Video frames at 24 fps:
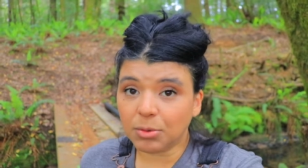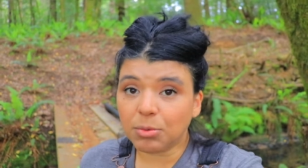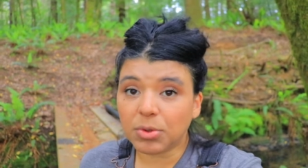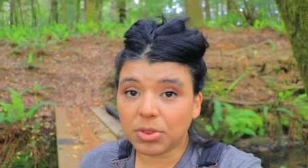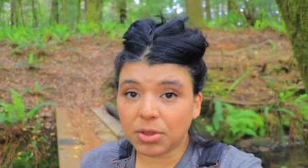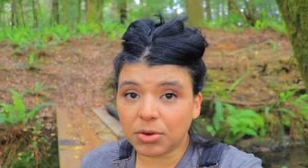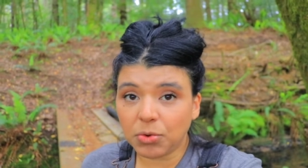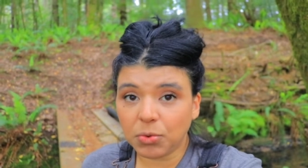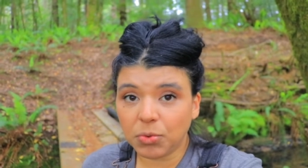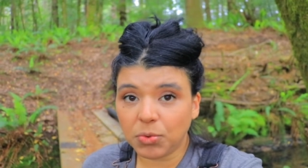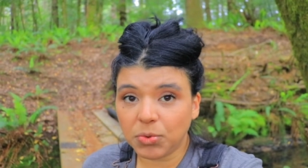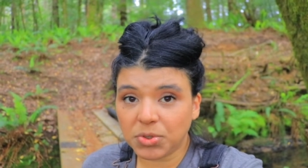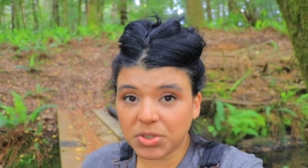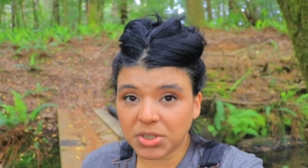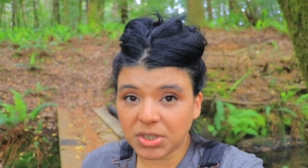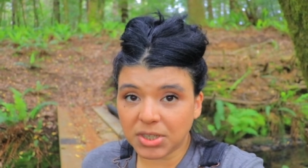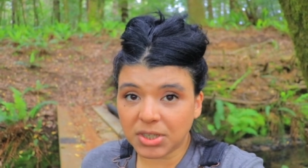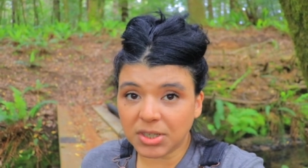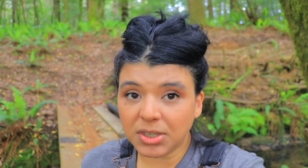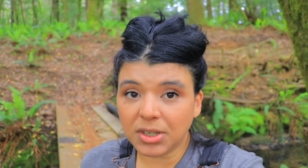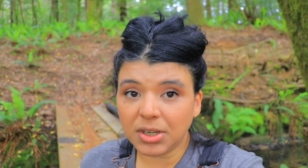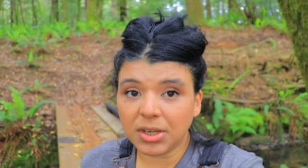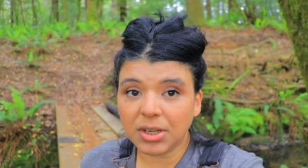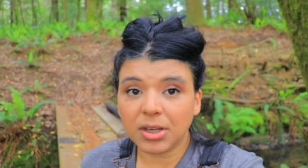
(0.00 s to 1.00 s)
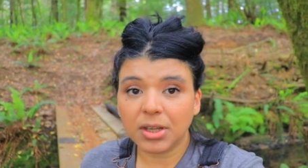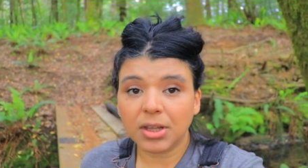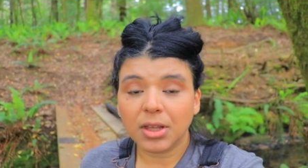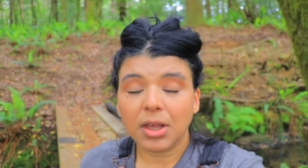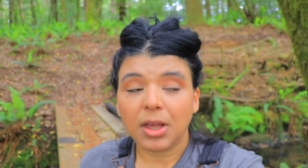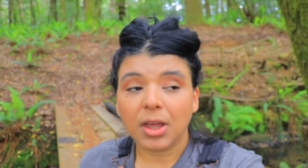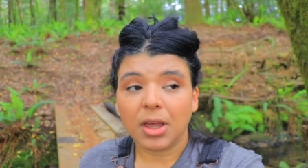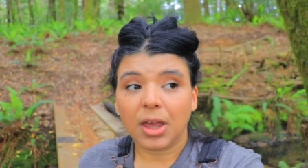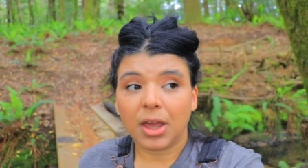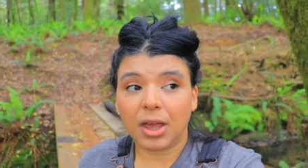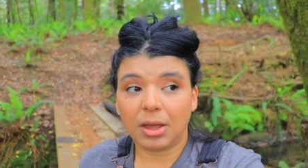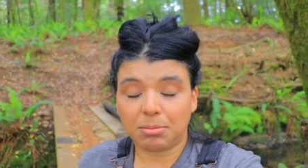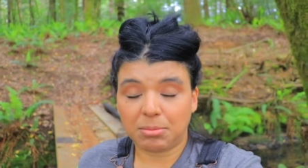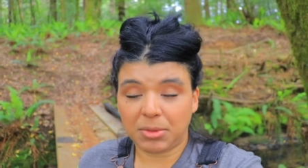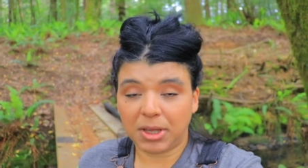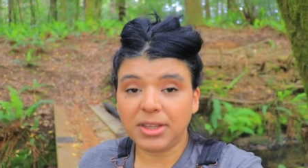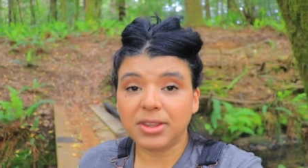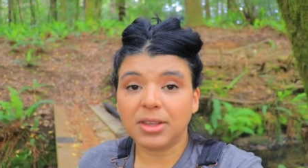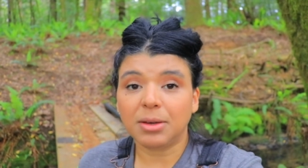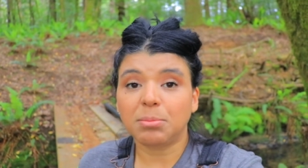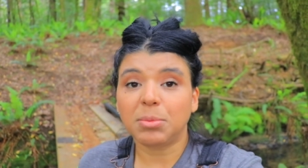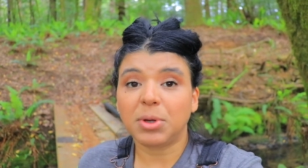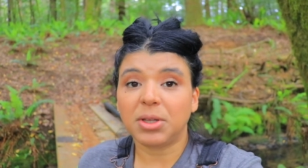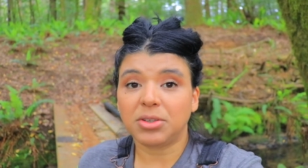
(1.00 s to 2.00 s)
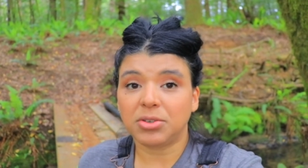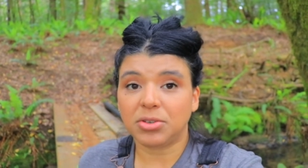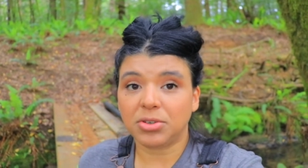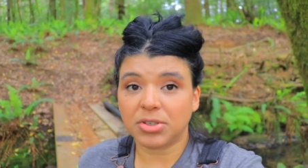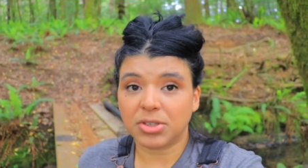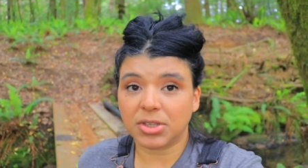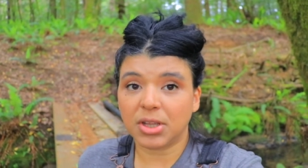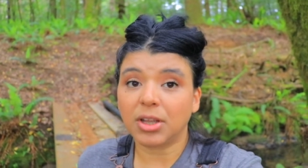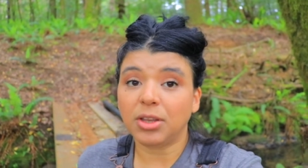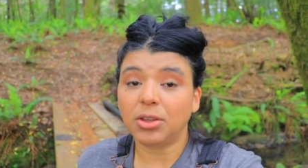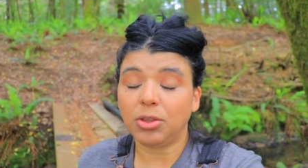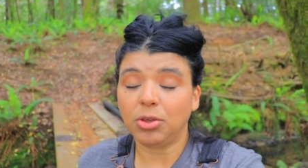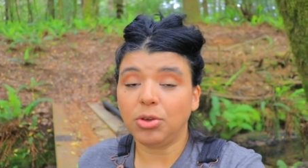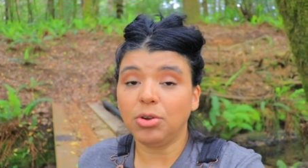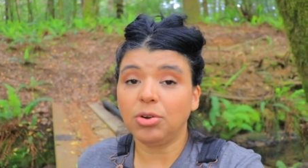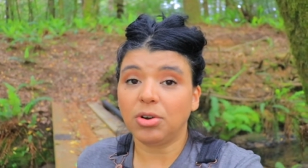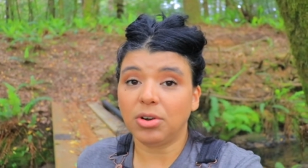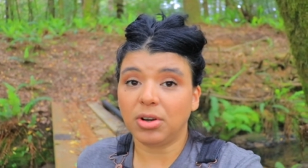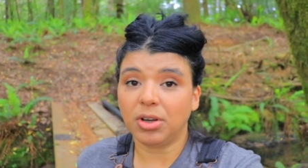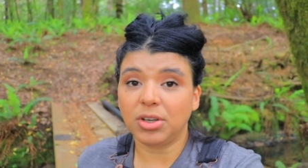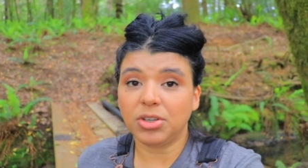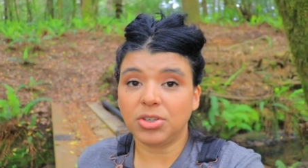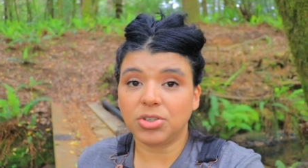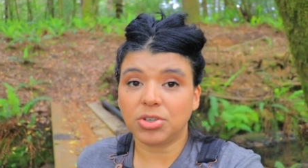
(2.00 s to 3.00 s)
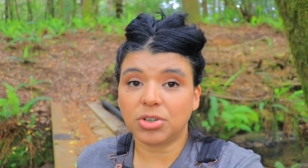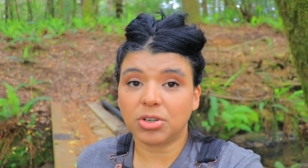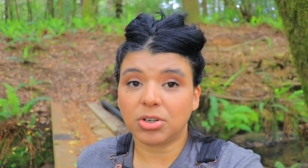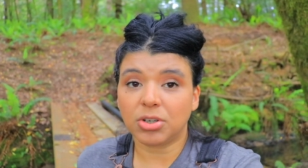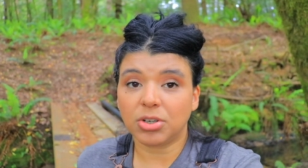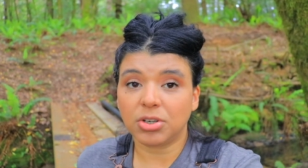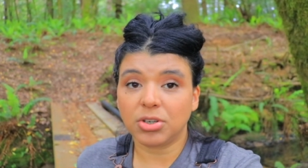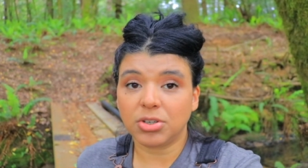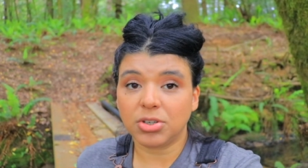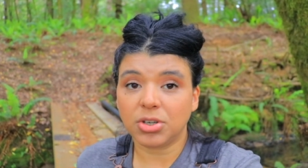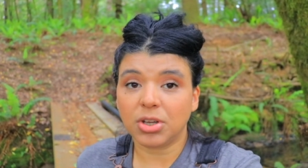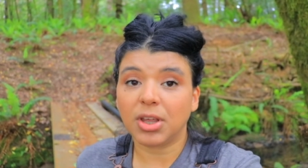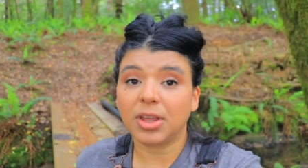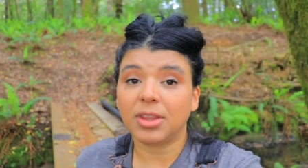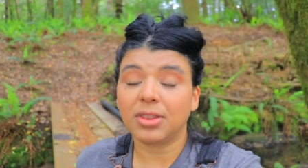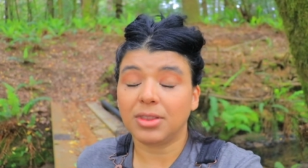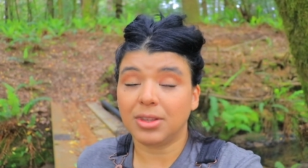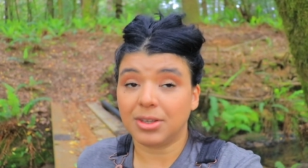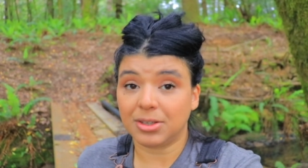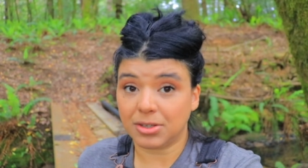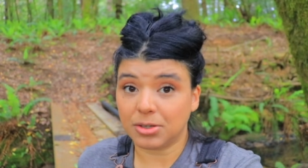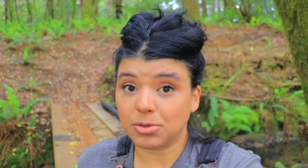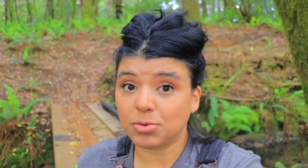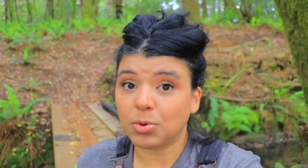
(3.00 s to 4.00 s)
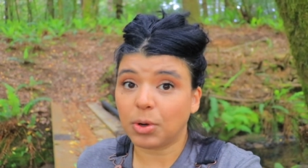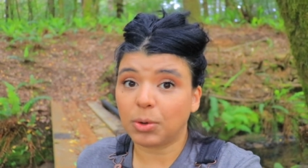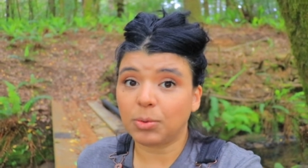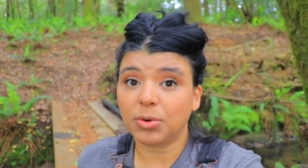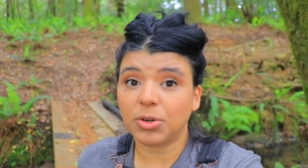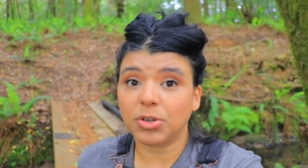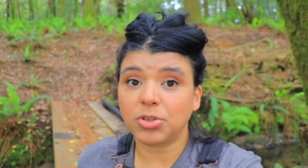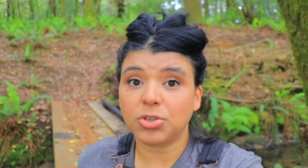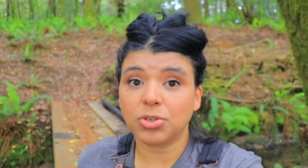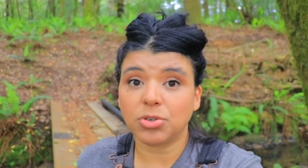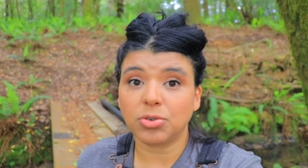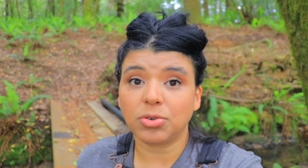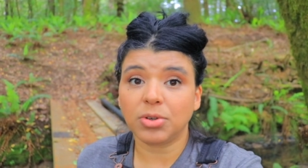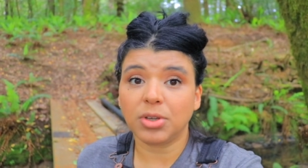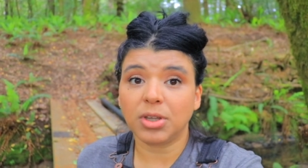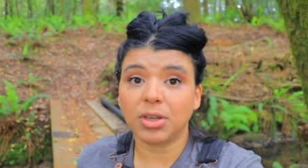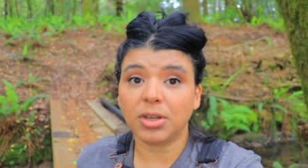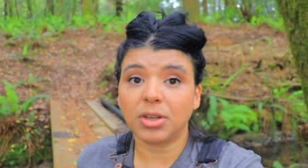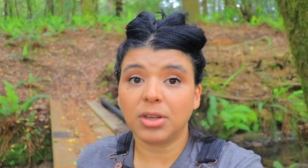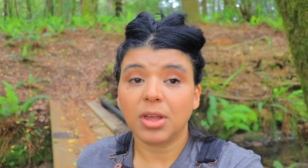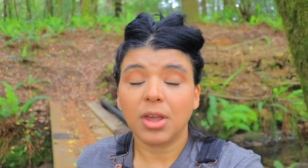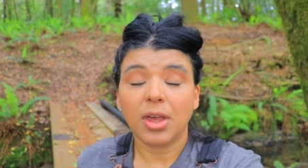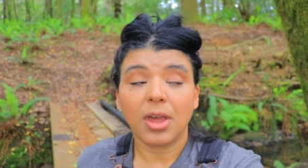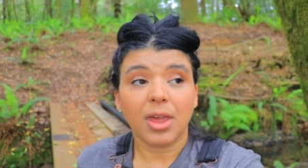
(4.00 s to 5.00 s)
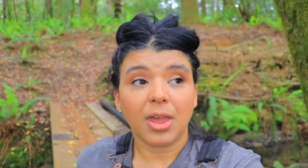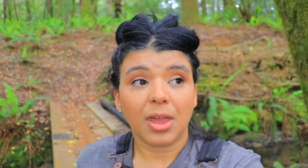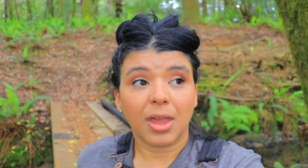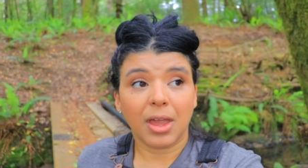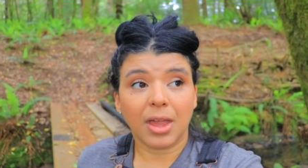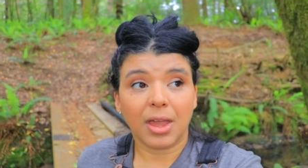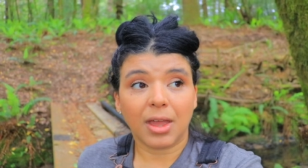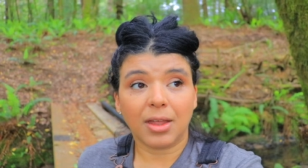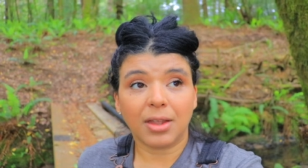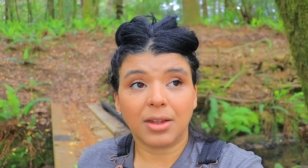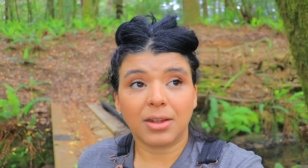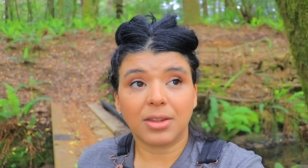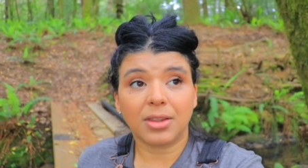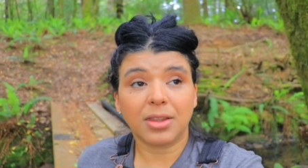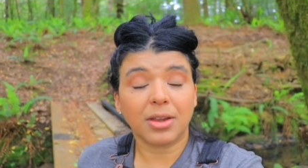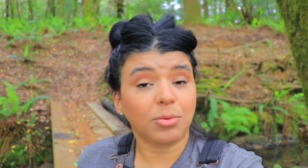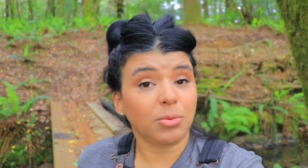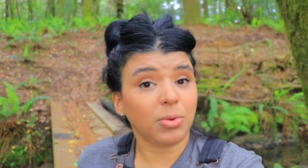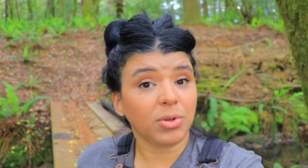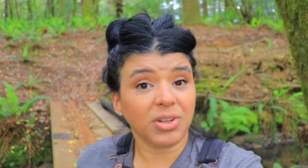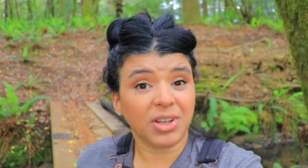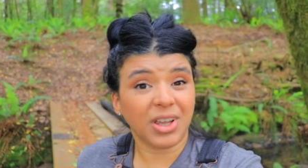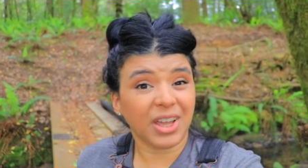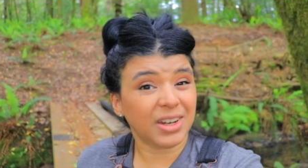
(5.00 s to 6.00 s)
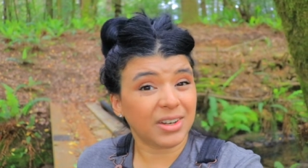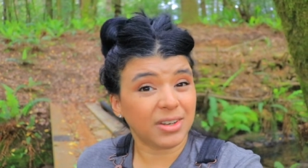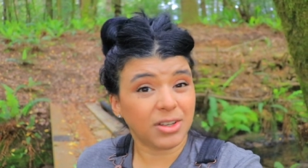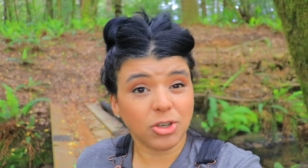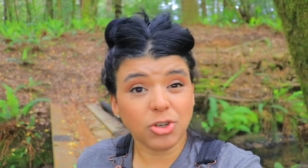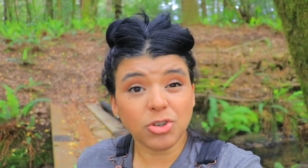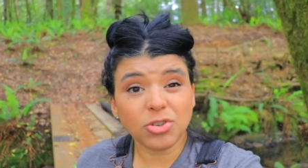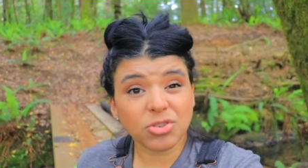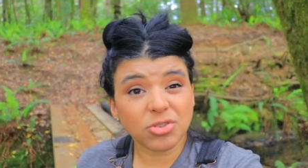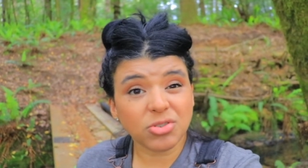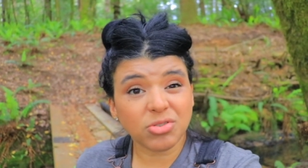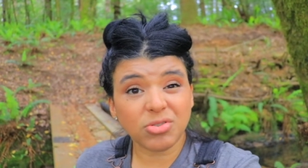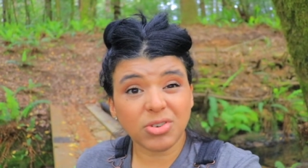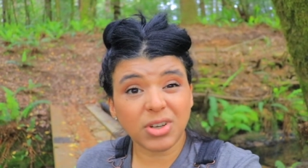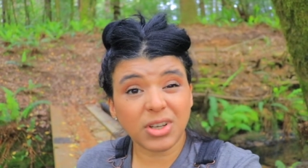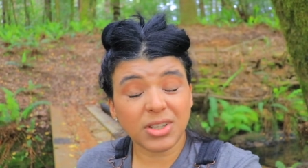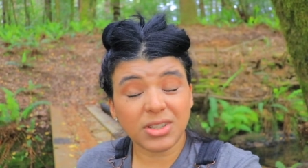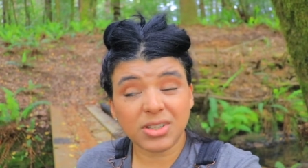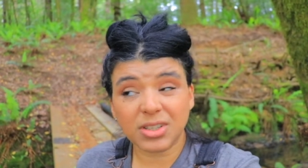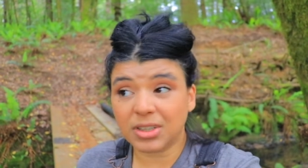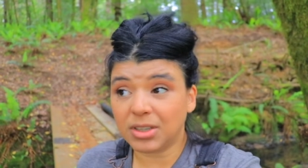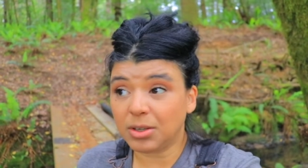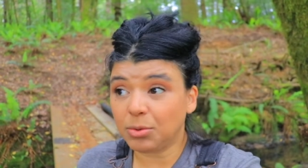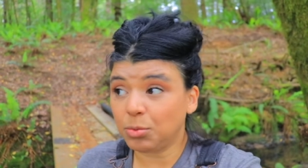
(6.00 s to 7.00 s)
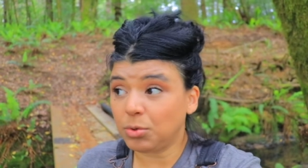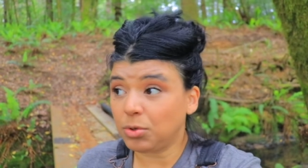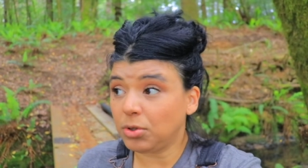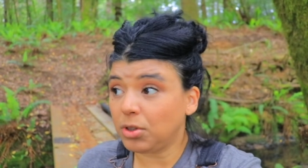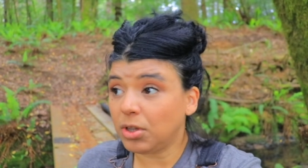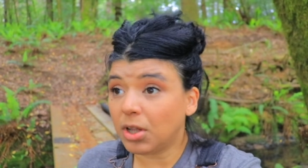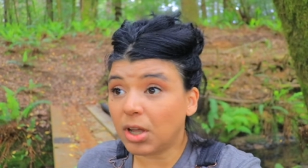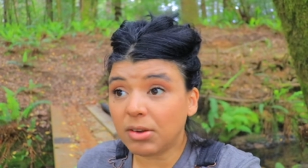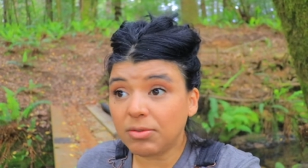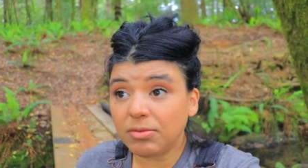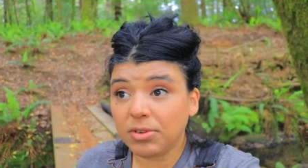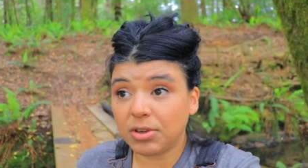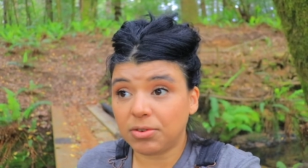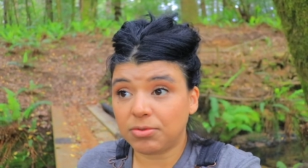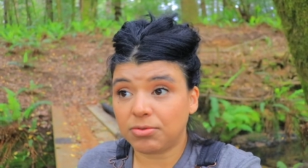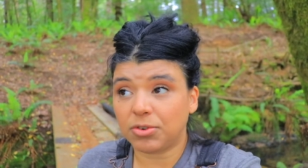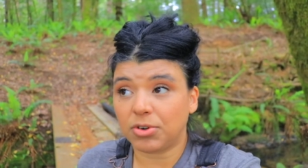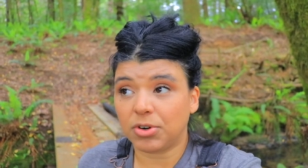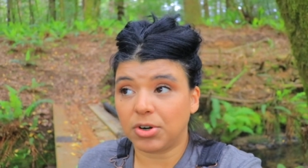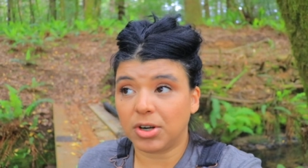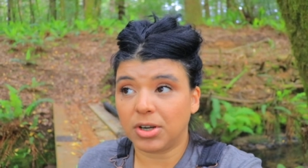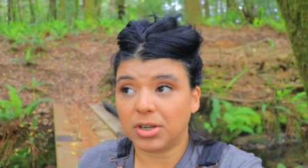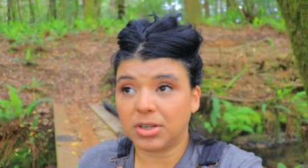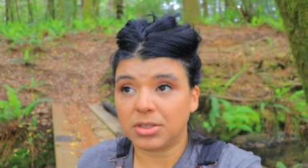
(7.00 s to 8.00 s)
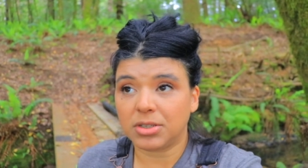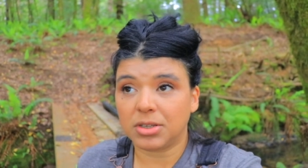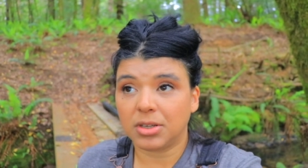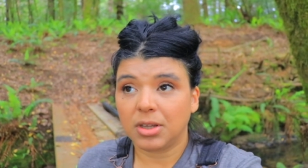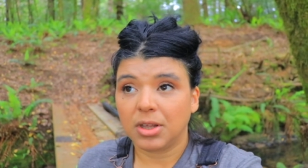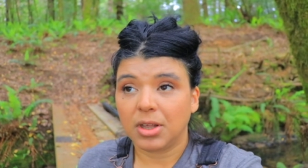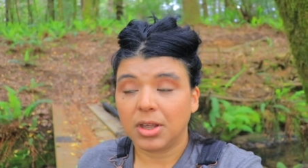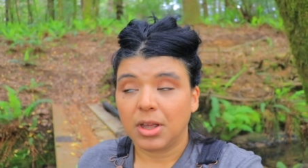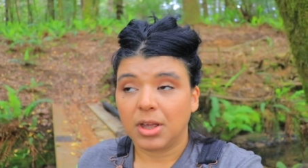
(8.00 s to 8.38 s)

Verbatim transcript: with a routine and make them understand you're in charge and this is what we're doing and they will get used to it and they will love you for it